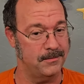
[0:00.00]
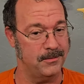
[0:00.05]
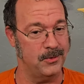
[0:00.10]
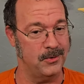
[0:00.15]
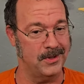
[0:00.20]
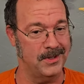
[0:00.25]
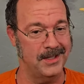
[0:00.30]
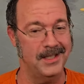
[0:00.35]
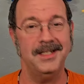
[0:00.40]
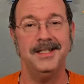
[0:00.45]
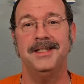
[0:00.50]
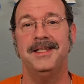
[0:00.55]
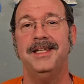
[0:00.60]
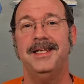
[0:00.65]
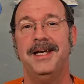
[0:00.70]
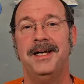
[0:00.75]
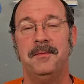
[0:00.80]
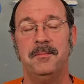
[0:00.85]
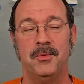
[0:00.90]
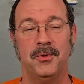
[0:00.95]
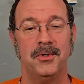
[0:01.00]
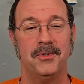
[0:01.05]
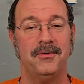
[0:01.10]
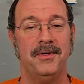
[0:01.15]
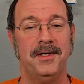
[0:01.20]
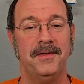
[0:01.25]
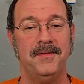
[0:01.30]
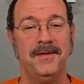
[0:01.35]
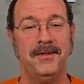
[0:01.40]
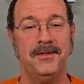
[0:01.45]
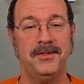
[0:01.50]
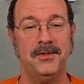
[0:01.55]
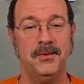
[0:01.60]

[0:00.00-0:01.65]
you can get the onboard credit there